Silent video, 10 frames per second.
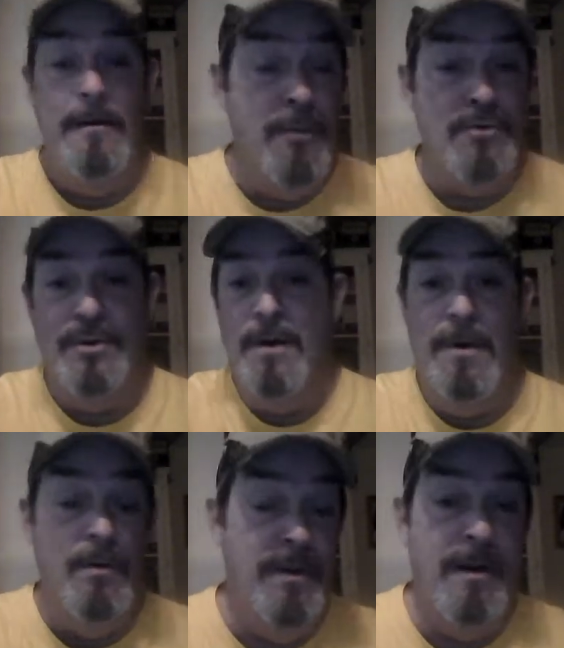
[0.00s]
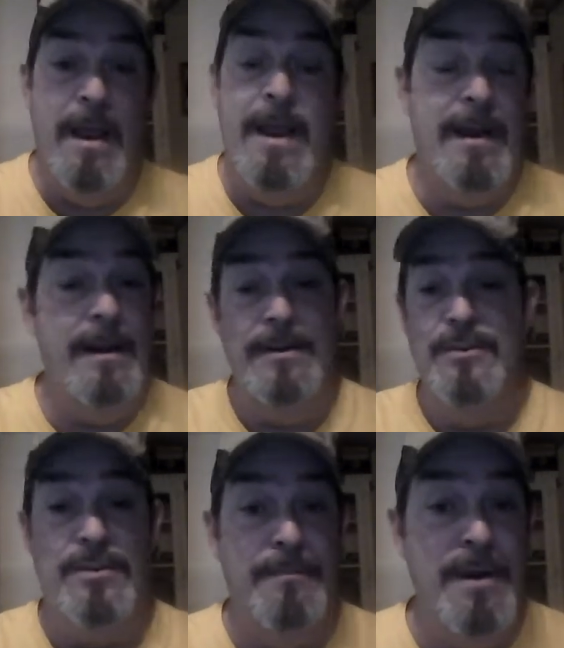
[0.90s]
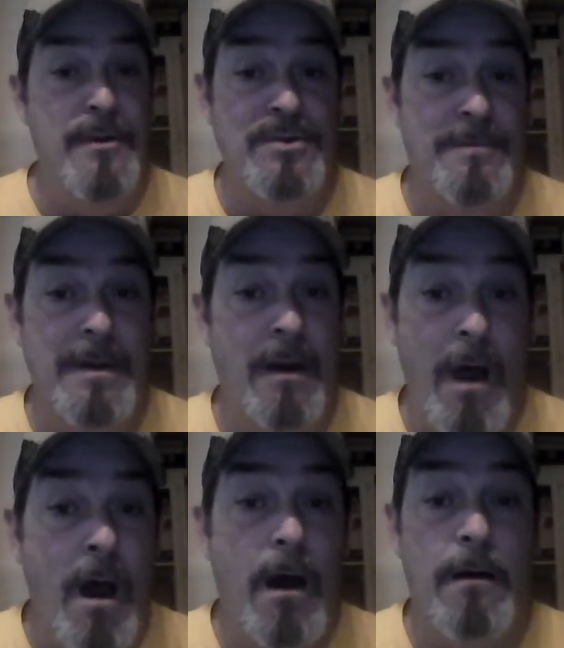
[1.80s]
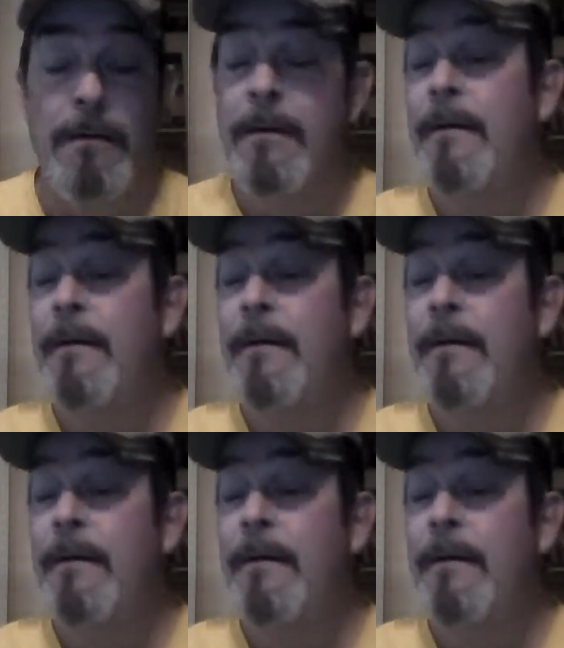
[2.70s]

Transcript: Person come up with their hand, and it just appears to be locked.